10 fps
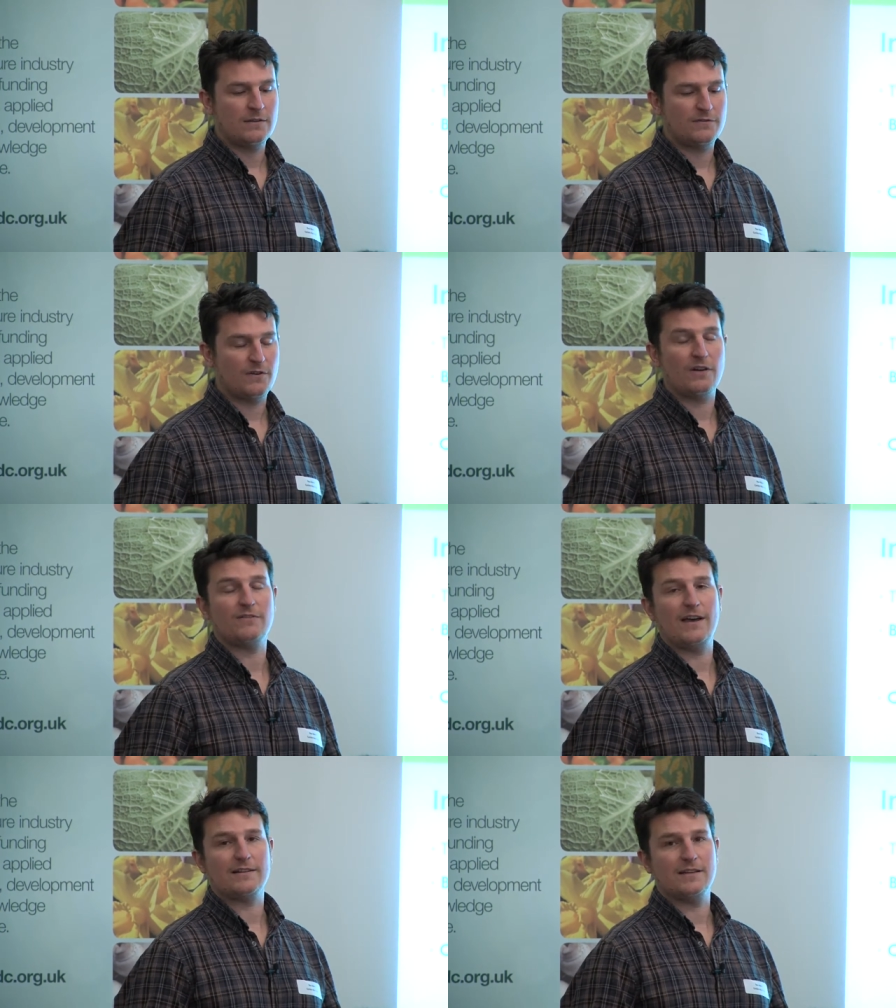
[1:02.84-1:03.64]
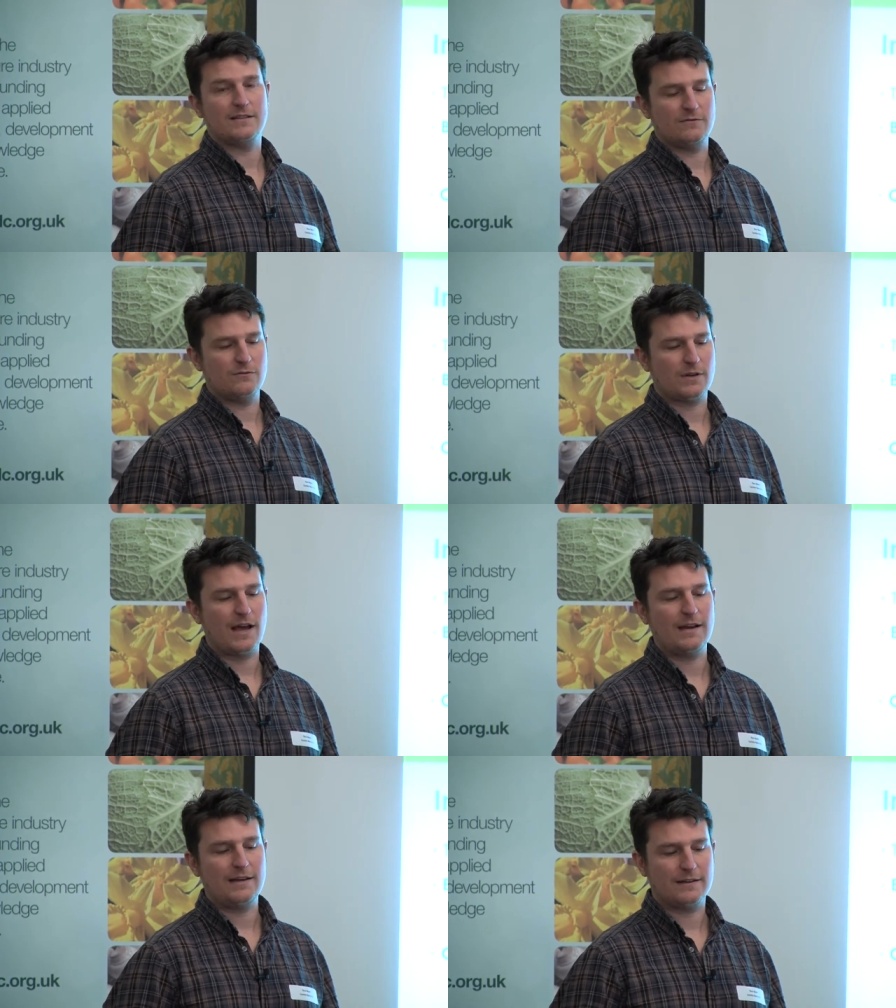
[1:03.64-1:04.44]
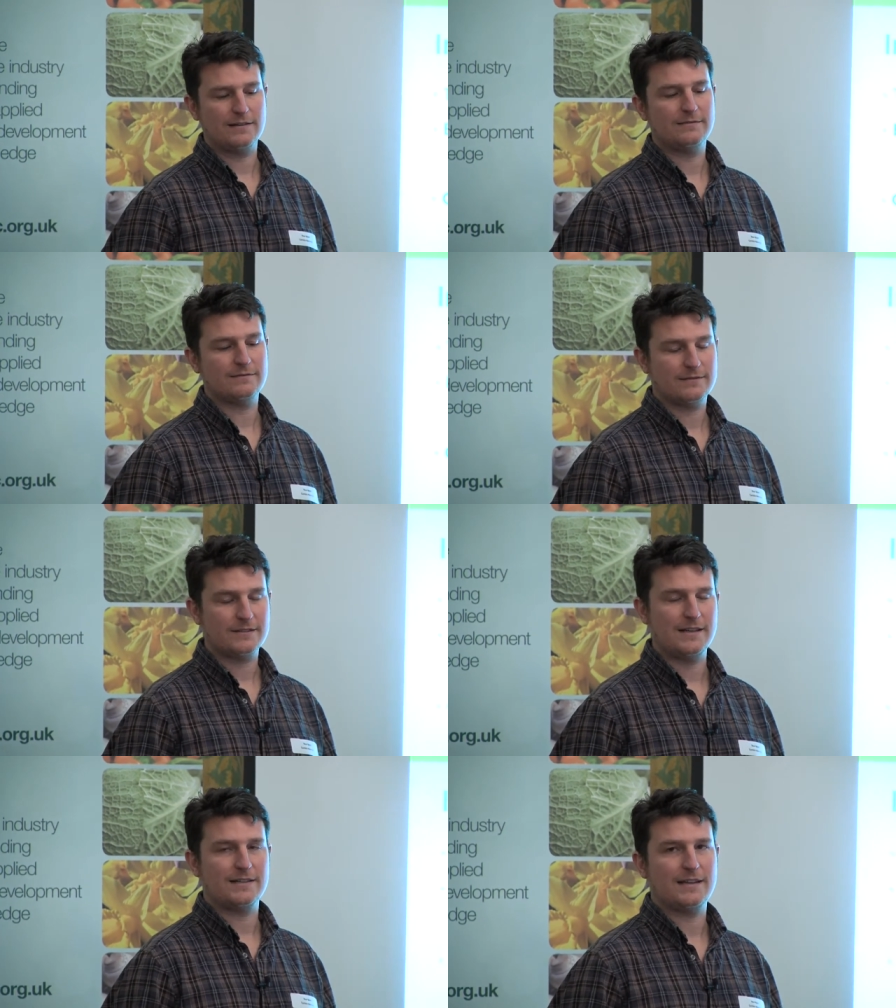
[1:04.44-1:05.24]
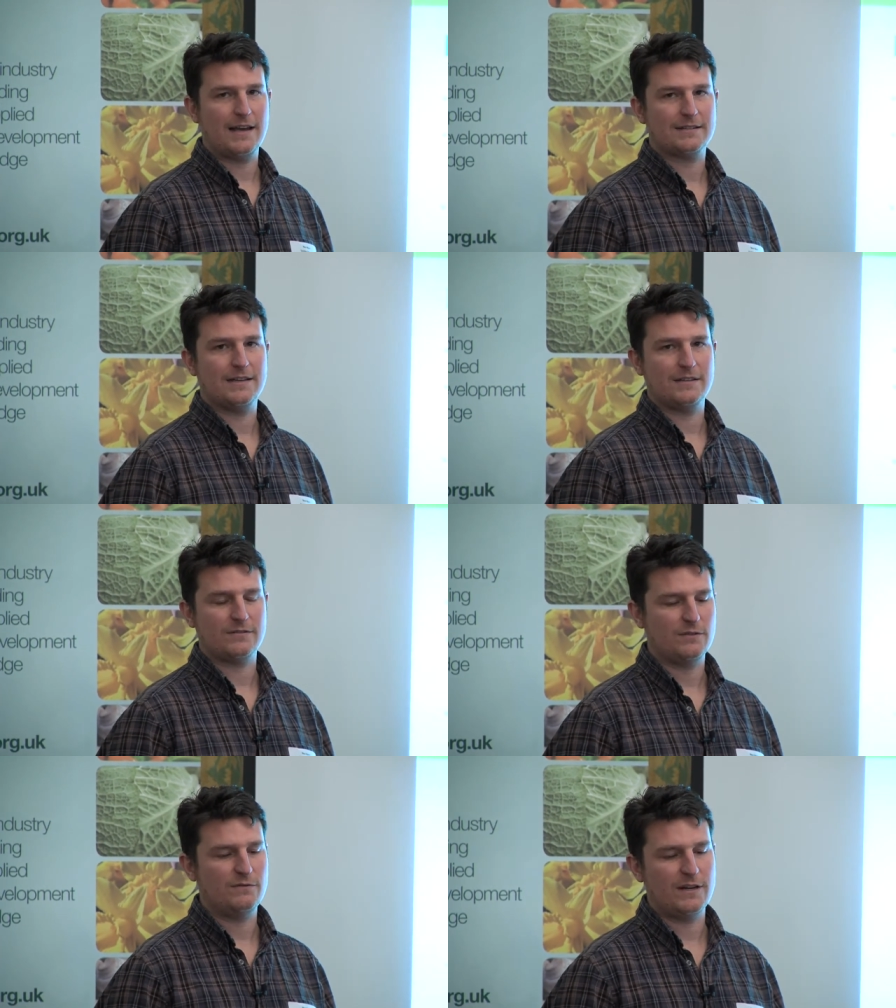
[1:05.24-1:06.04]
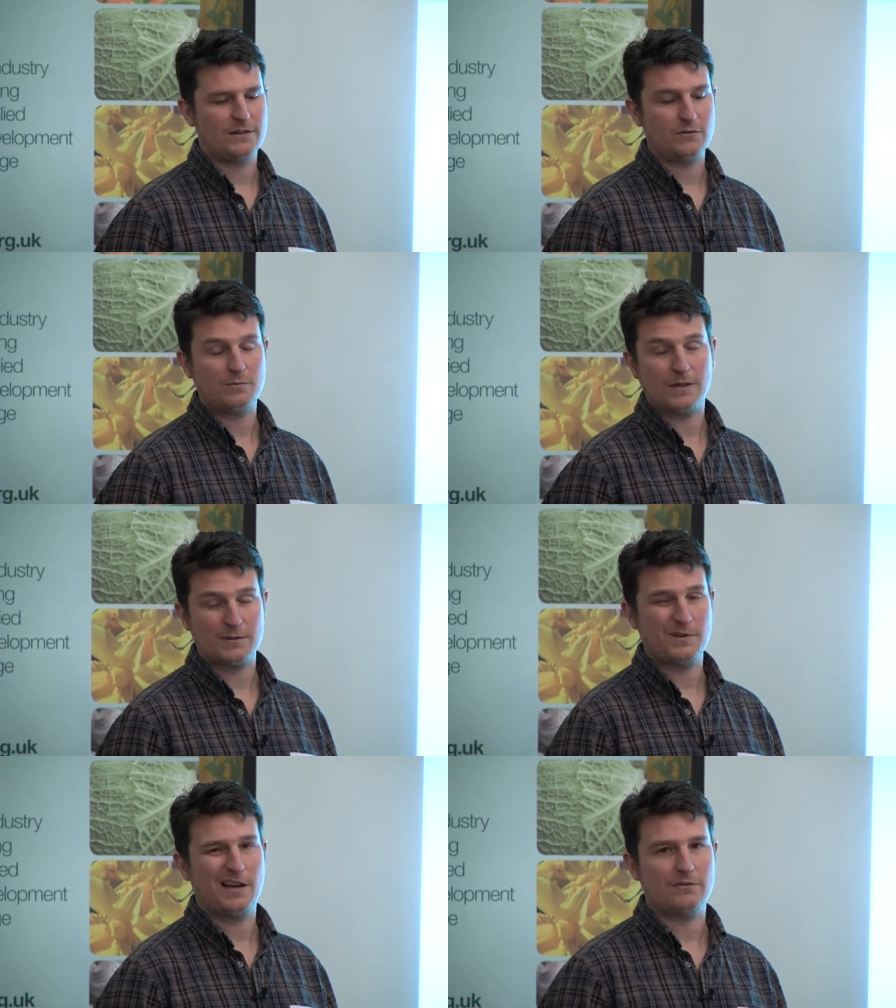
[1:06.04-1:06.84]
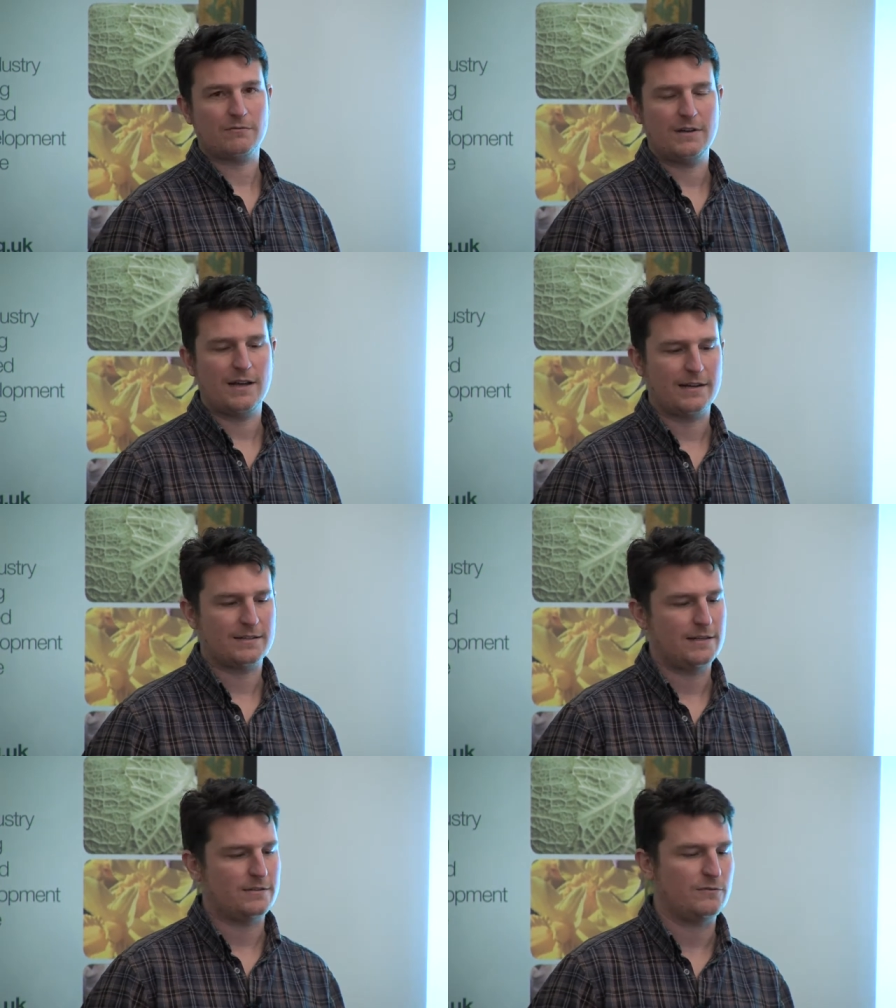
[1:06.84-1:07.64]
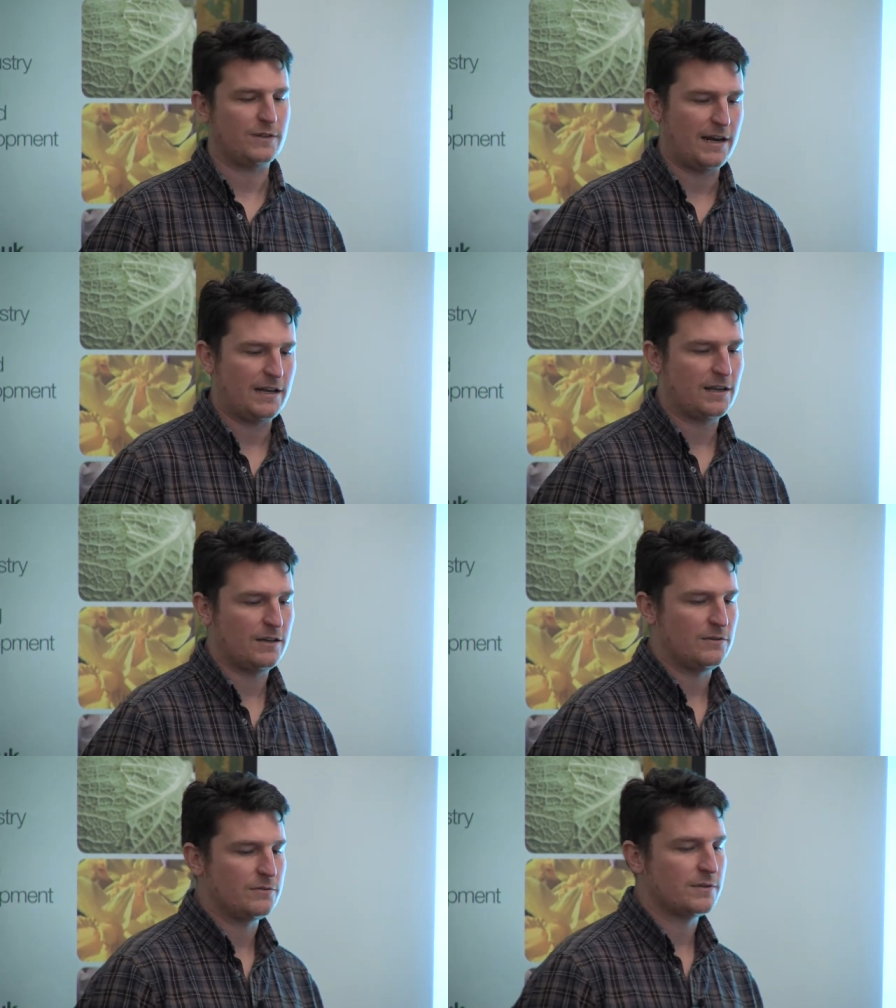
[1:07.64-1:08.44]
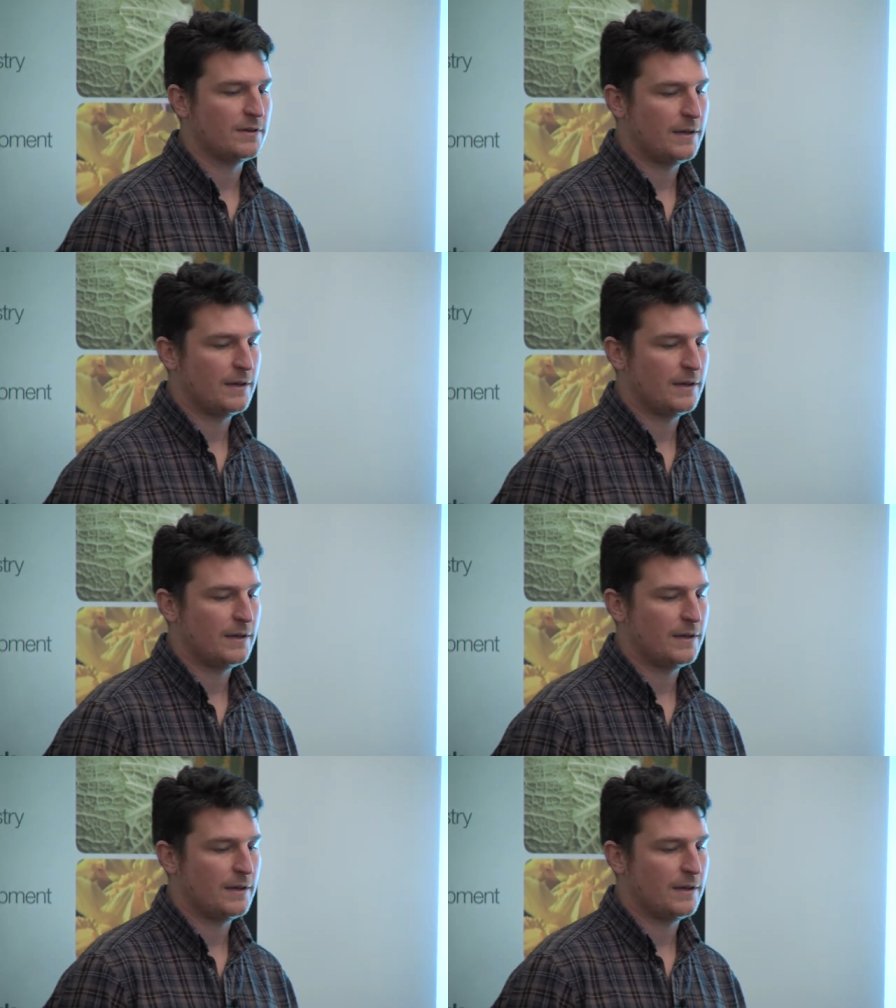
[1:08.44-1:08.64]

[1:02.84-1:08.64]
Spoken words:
5 hectares of organic, 6 hectares of conventional, plus we had 3 hectares of organic cues.